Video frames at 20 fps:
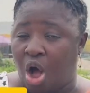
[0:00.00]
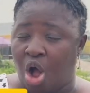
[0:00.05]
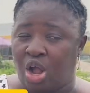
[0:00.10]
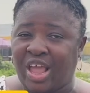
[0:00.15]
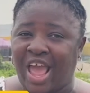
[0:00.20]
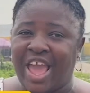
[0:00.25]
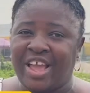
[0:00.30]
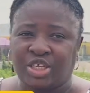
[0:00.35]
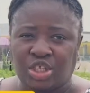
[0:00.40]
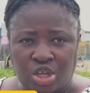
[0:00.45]

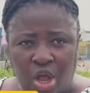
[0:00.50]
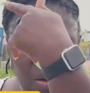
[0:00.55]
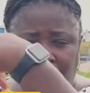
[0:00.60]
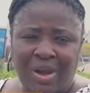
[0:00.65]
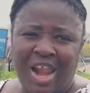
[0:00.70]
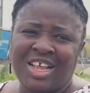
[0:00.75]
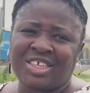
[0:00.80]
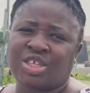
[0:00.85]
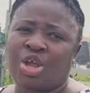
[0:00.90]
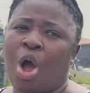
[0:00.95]
Okay, so
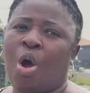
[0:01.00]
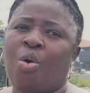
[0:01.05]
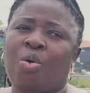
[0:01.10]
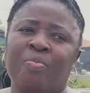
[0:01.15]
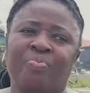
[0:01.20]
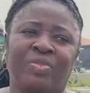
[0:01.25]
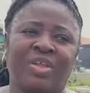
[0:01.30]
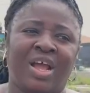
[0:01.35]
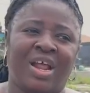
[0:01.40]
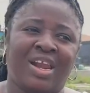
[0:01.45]
let's go.
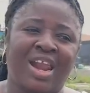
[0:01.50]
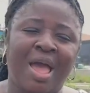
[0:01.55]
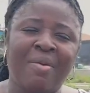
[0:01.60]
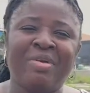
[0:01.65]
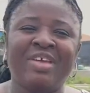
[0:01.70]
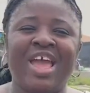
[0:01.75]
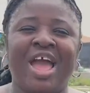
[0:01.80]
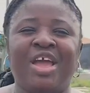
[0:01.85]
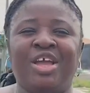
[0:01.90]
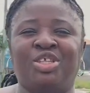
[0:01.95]
Let me
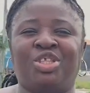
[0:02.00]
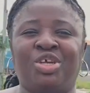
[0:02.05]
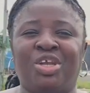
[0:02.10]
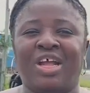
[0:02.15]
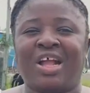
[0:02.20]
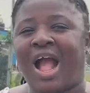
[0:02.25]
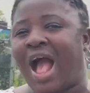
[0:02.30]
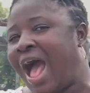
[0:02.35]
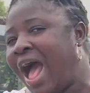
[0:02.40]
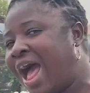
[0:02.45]
get into the
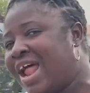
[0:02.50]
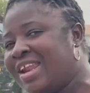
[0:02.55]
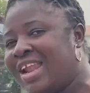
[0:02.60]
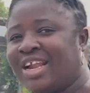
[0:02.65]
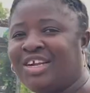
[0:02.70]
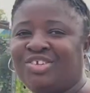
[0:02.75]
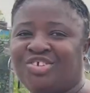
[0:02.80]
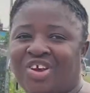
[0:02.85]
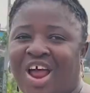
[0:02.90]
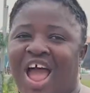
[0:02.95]
car and
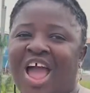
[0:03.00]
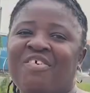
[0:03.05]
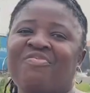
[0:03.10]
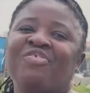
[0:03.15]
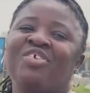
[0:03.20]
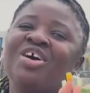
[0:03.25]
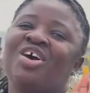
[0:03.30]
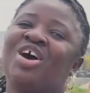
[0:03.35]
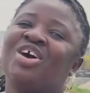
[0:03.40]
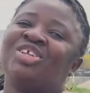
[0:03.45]
then drive
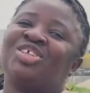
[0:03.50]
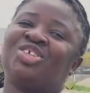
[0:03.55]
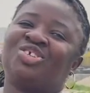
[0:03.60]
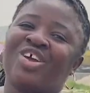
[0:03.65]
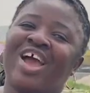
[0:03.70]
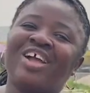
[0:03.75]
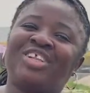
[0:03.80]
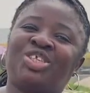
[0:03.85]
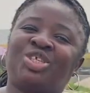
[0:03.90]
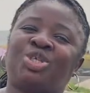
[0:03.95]

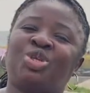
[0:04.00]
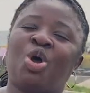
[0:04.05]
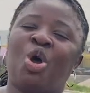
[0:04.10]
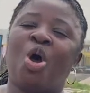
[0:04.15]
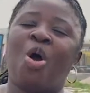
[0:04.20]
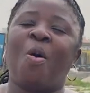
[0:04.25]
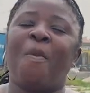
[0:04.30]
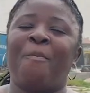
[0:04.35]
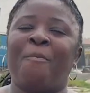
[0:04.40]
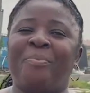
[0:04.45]
straight to
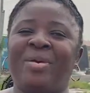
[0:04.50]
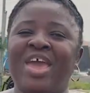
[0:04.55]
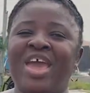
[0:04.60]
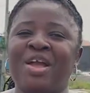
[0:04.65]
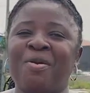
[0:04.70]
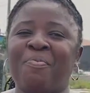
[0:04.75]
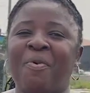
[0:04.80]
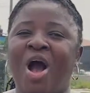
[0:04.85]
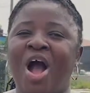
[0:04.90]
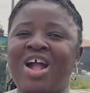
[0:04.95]
Big
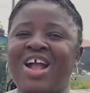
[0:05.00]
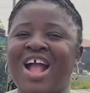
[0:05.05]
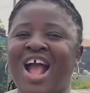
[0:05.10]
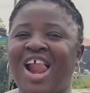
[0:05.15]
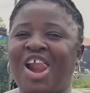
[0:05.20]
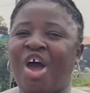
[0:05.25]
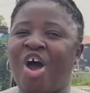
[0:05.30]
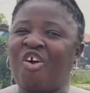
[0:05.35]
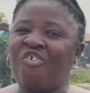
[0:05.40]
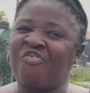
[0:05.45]

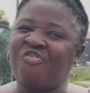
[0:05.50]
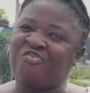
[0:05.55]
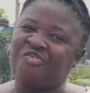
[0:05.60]
Bungalow